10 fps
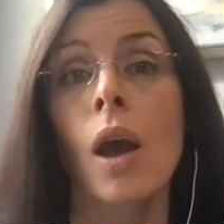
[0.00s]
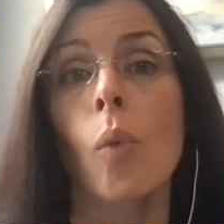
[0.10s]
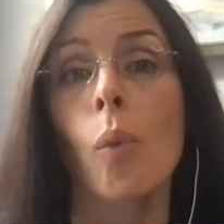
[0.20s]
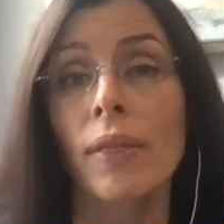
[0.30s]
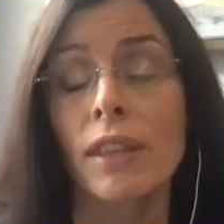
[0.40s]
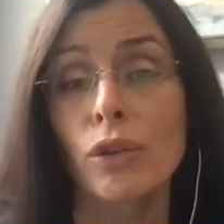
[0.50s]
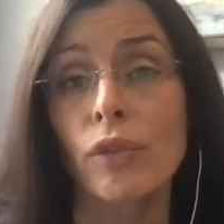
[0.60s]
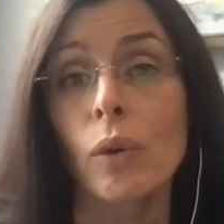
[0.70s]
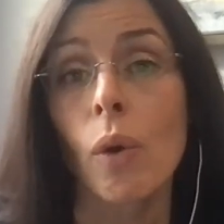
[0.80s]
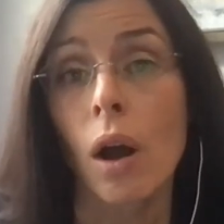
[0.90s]
What this
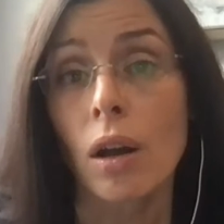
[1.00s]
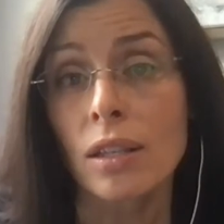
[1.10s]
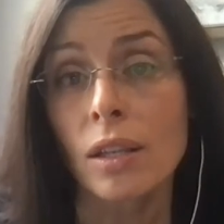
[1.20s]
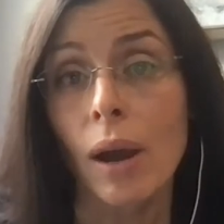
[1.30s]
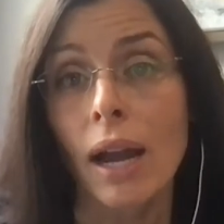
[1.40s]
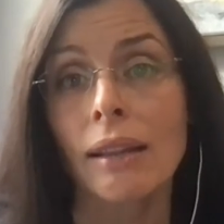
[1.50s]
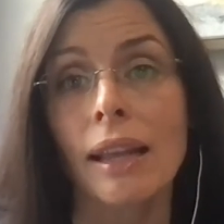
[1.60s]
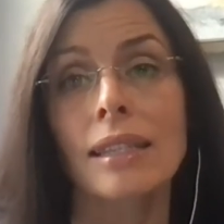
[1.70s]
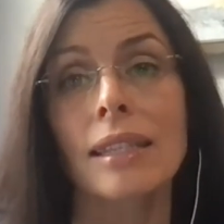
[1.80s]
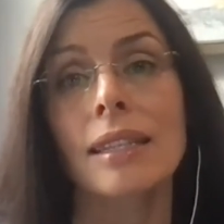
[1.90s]
review also
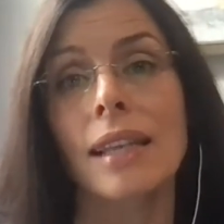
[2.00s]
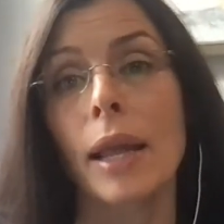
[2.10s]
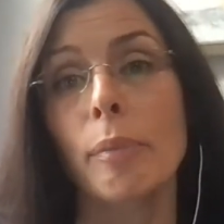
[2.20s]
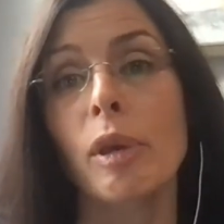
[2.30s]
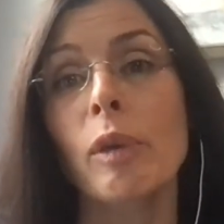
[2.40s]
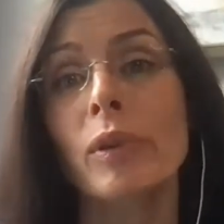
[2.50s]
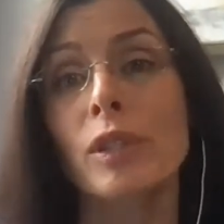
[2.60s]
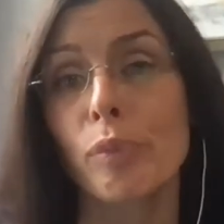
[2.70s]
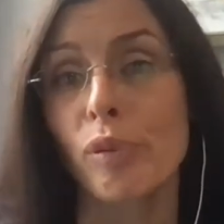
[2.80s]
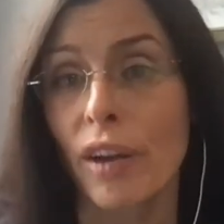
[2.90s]
highlights is that
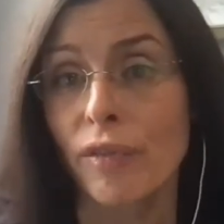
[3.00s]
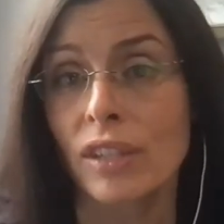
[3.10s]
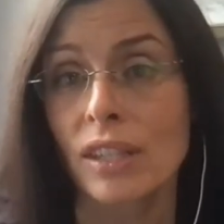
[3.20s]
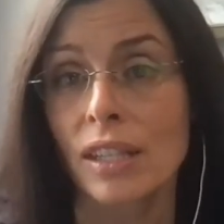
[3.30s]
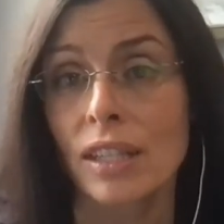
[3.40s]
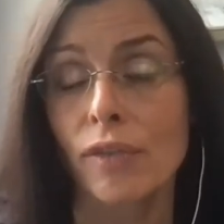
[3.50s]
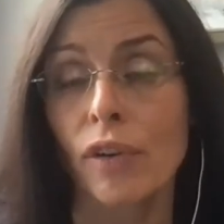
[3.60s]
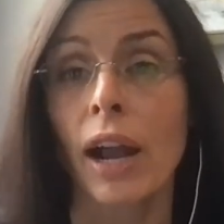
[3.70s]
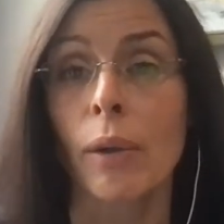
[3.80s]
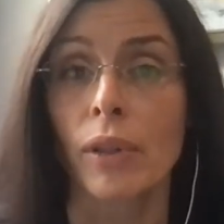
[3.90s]
people's preferences
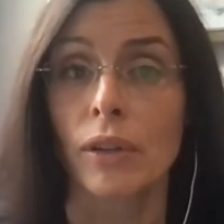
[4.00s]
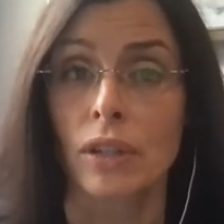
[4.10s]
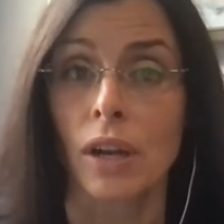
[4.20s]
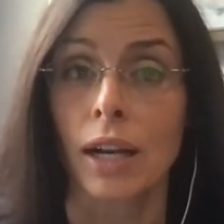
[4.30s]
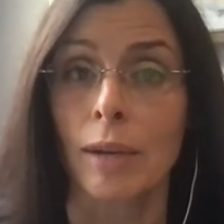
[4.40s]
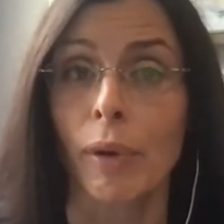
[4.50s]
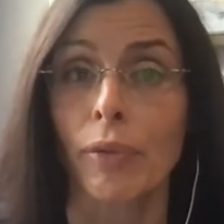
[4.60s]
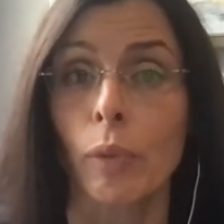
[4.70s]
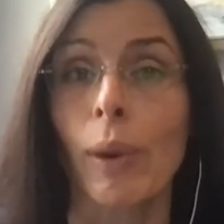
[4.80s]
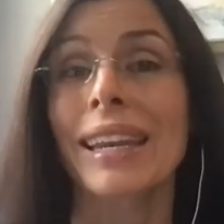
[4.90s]
for how others talk about
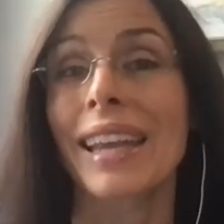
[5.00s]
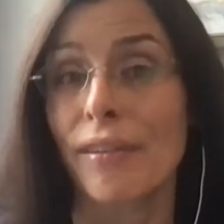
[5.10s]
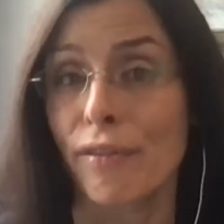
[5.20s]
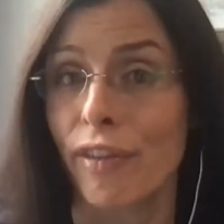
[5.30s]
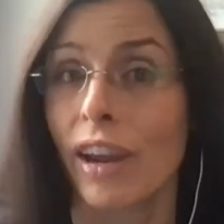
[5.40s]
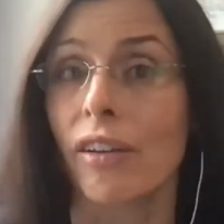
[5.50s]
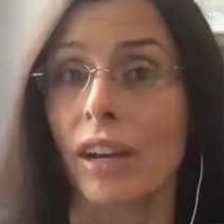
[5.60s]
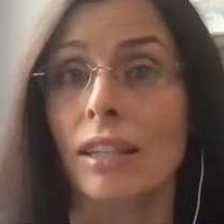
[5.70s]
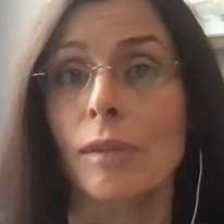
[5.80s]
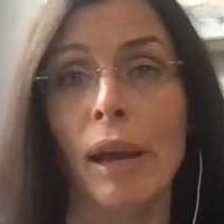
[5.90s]
their weight can
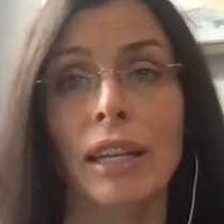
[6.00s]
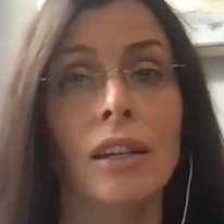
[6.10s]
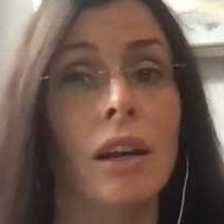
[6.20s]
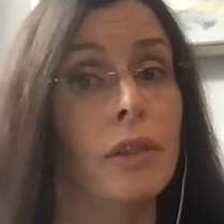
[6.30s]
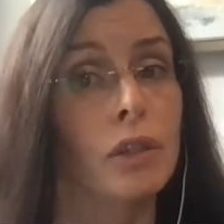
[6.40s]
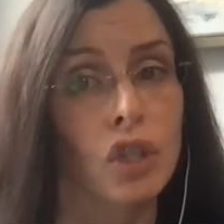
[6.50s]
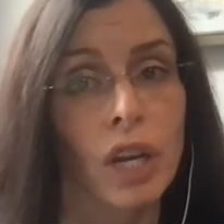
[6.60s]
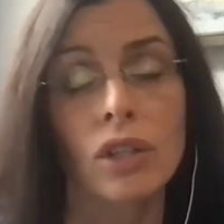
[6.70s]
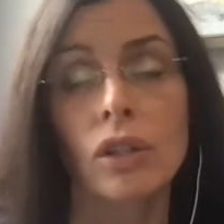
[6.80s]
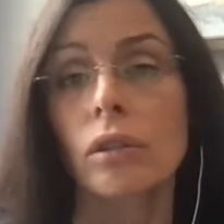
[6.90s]
vary depending on their
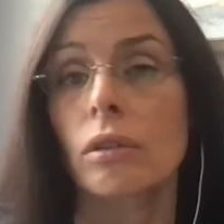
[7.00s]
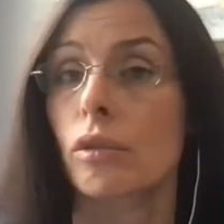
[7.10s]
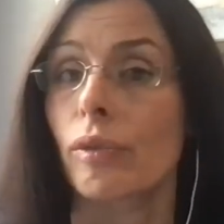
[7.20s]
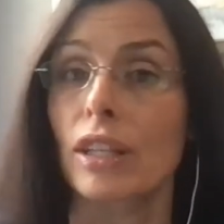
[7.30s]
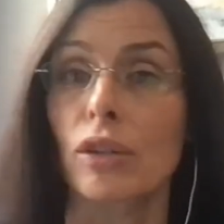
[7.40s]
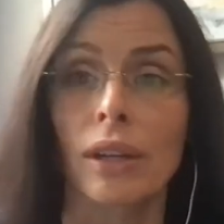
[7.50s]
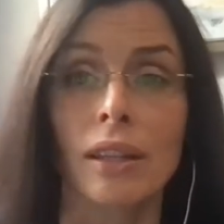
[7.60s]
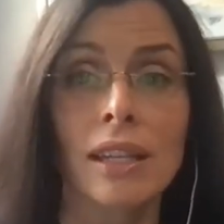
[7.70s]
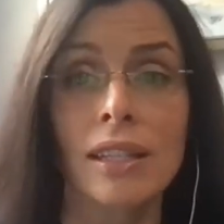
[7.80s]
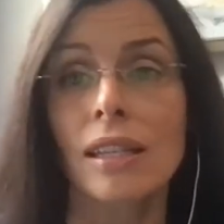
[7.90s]
gender, their race or
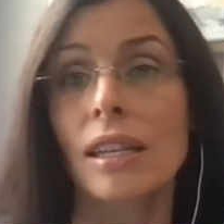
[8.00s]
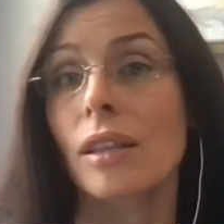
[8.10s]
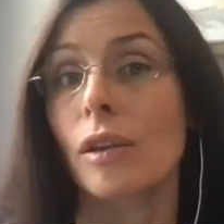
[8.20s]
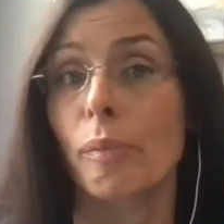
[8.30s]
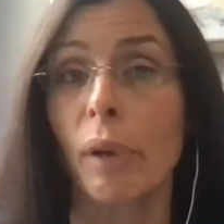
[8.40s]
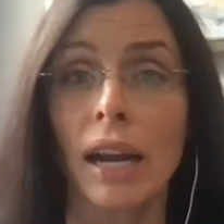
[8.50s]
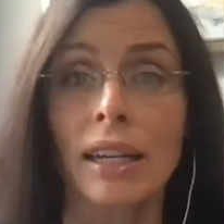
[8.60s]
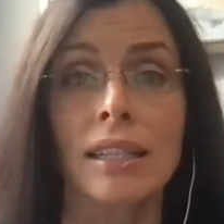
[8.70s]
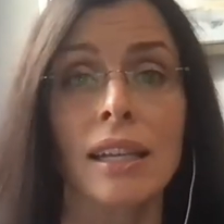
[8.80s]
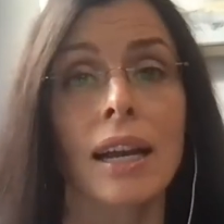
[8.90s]
ethnicity, their
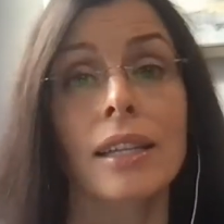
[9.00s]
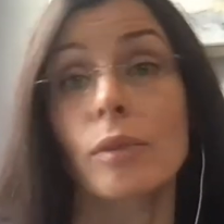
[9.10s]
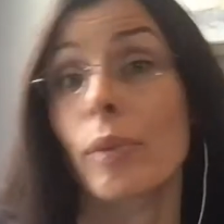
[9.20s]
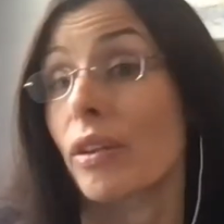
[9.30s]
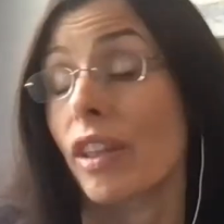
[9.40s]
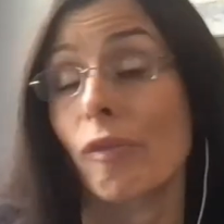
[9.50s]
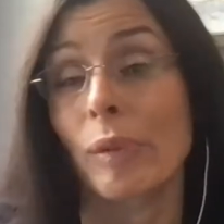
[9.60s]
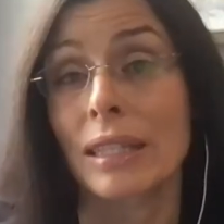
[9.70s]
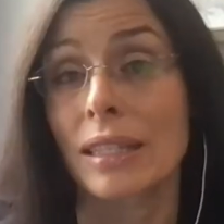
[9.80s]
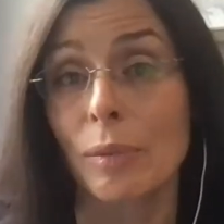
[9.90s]
body size, whether they've
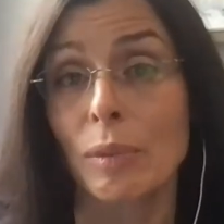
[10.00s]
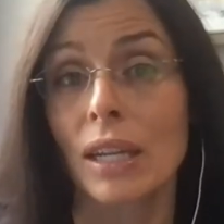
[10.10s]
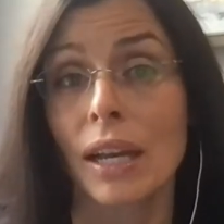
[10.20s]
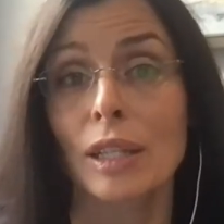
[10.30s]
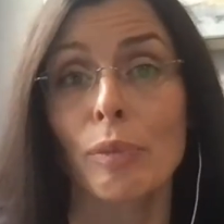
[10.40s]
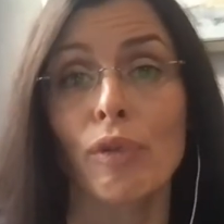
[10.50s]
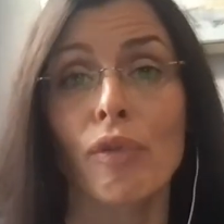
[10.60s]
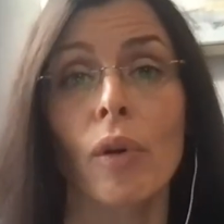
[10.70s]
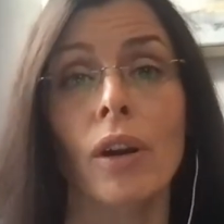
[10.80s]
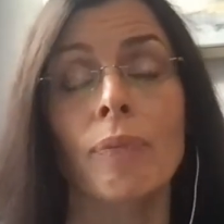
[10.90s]
been stigmatized
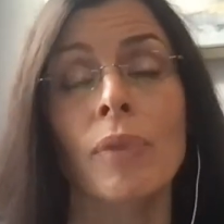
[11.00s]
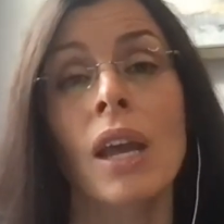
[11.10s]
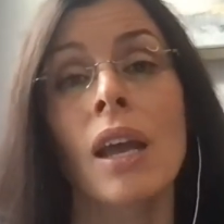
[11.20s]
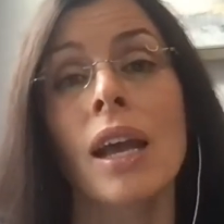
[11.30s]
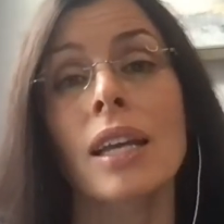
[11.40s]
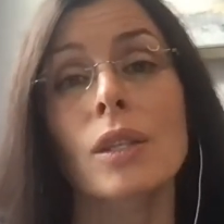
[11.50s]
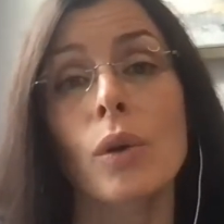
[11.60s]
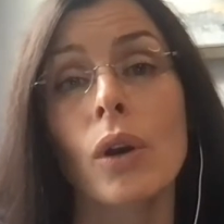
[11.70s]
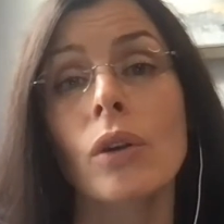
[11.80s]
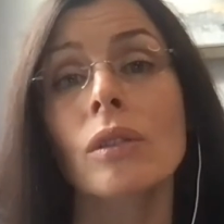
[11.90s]
before. And so
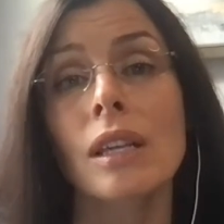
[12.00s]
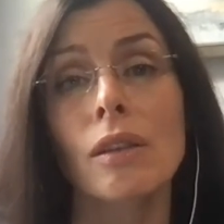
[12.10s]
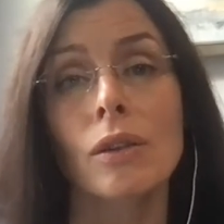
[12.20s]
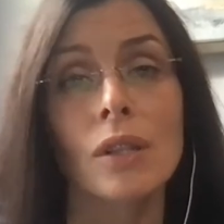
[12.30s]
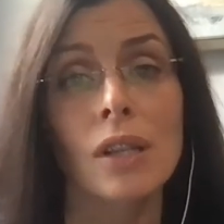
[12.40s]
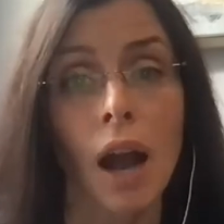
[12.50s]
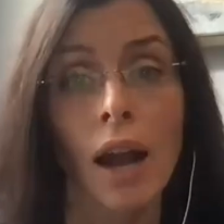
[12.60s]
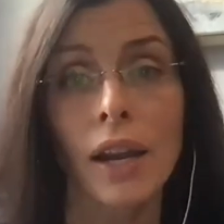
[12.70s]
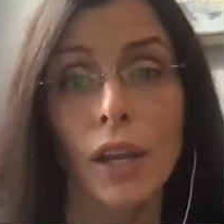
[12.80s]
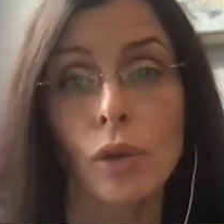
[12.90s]
currently there's
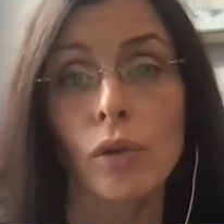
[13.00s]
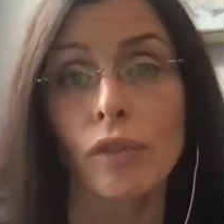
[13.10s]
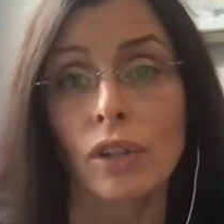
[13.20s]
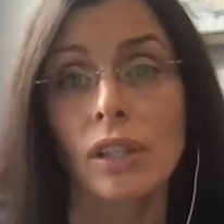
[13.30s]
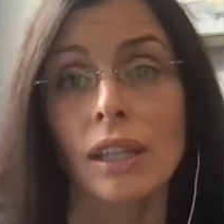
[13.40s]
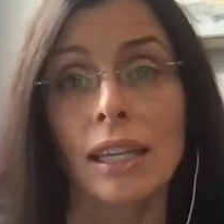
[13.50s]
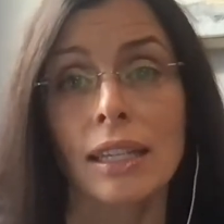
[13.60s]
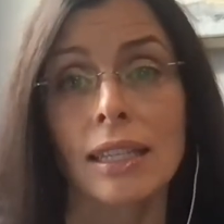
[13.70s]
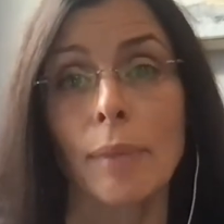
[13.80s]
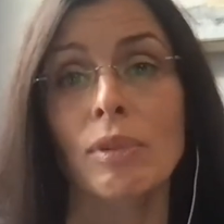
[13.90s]
not a universally
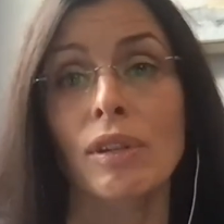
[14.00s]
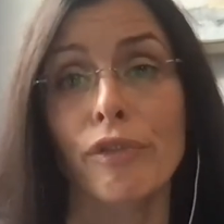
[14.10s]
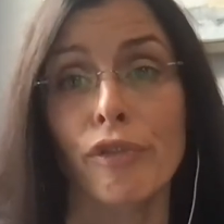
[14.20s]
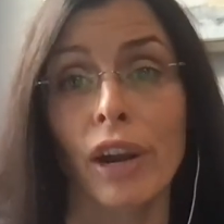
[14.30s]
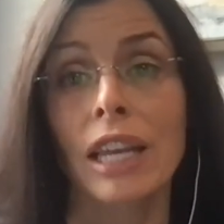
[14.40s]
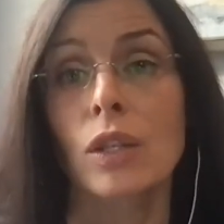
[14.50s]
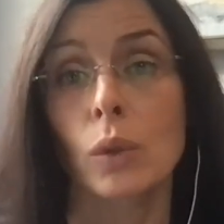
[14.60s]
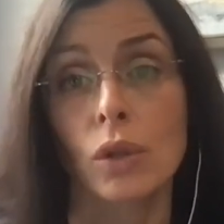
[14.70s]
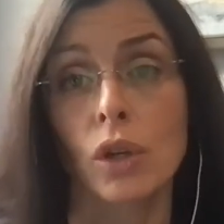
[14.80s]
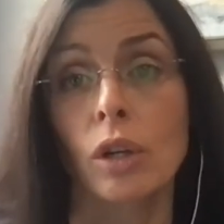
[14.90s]
accepted phrase
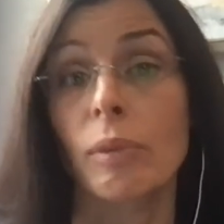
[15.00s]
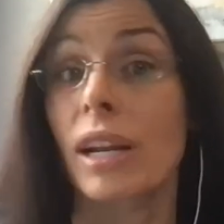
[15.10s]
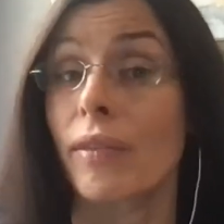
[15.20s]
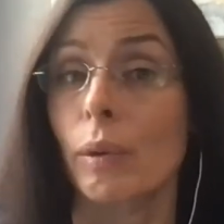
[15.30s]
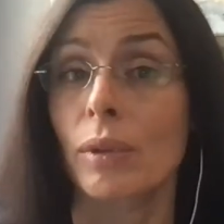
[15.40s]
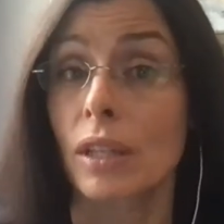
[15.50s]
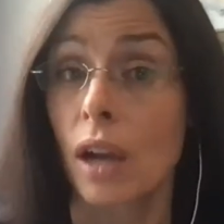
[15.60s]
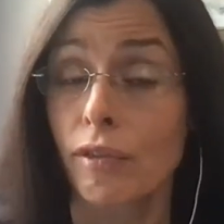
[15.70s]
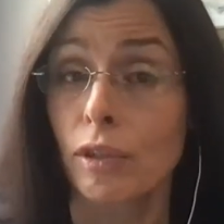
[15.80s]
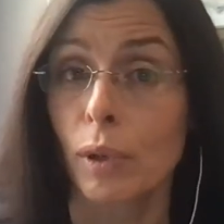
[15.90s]
or term that everyone's
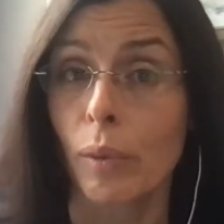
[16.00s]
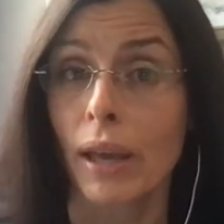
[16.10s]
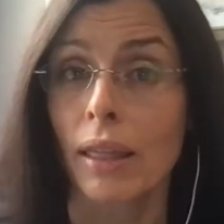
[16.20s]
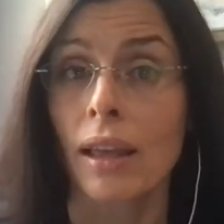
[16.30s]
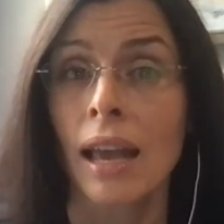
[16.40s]
comfortable with.